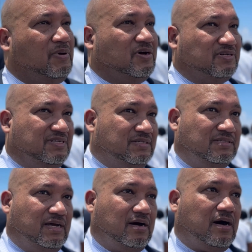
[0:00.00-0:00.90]
because
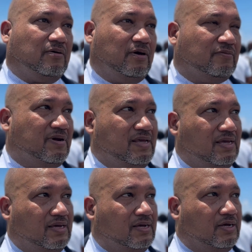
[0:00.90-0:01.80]
since they are
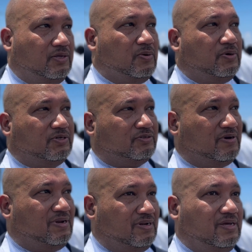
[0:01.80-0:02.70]
already doing the
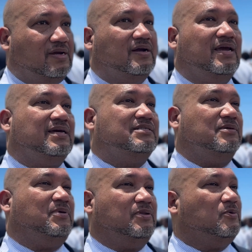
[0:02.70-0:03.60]
training here, they can
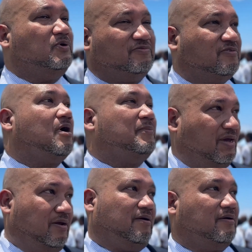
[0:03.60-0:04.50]
simply do it from
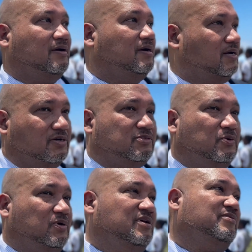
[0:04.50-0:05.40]
here. There's
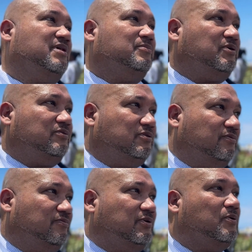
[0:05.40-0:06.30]
no need for them to
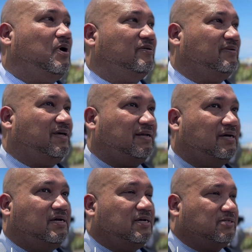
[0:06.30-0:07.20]
go out for that.
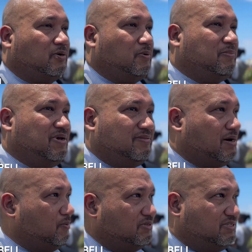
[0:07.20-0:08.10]
So we believe
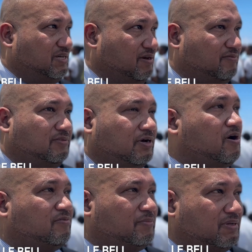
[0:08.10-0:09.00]
that will save the
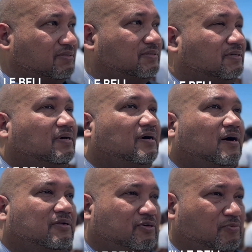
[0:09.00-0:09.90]
government
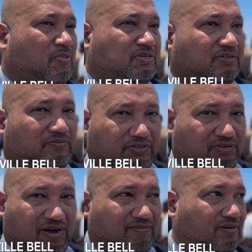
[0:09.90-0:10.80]
on their budget for
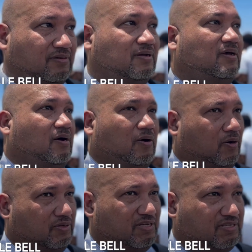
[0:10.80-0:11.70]
travel,
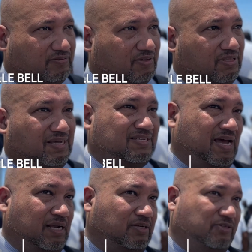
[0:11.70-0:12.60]
all these different things,
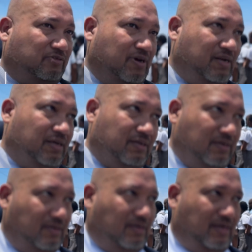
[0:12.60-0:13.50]
and the training
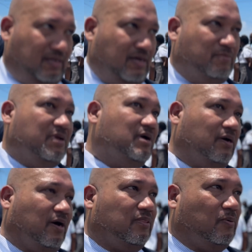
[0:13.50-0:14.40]
that can be
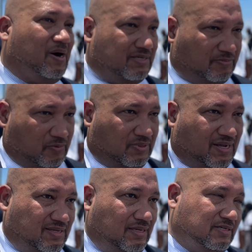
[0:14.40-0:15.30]
done otherwise,
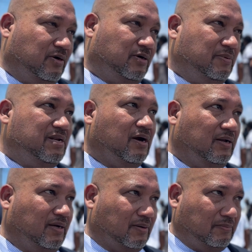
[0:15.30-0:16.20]
that is going to be done
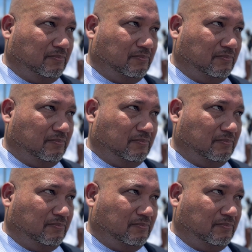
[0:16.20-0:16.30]
here.